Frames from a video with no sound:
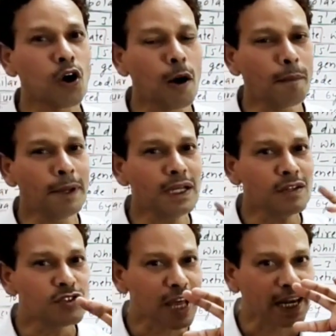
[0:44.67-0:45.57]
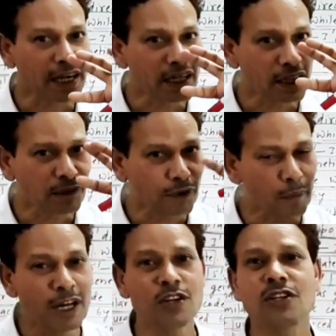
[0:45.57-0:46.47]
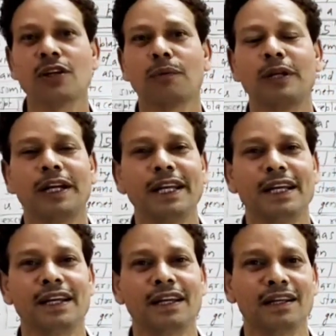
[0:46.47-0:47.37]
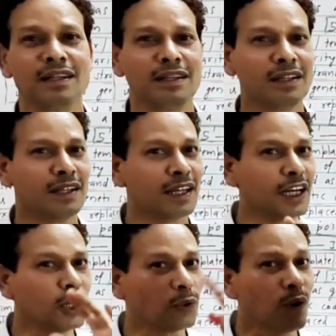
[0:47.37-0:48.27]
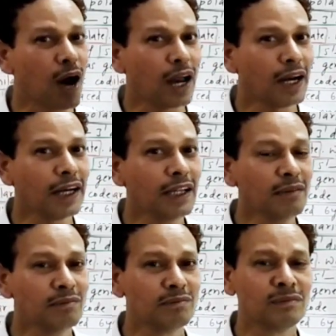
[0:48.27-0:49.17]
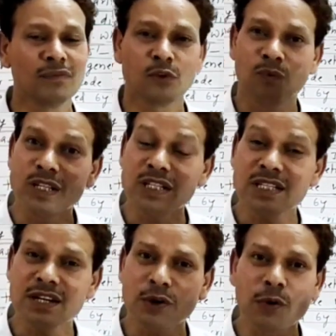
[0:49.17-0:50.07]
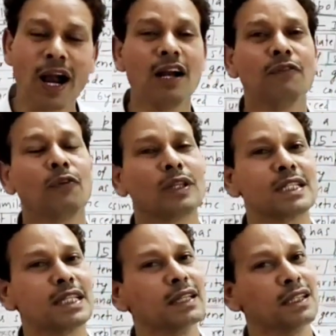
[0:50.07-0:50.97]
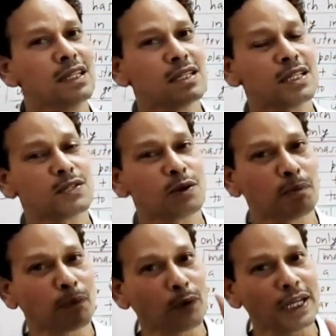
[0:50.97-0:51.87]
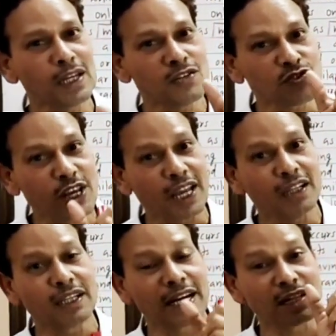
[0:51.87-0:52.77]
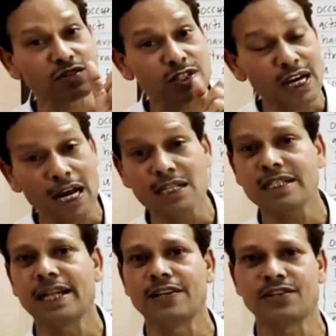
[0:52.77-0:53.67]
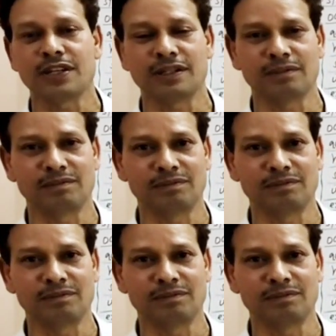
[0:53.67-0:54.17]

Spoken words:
copying genetic information of the DNA into RNA, which is required for the synthesis of protein chain, that is translation.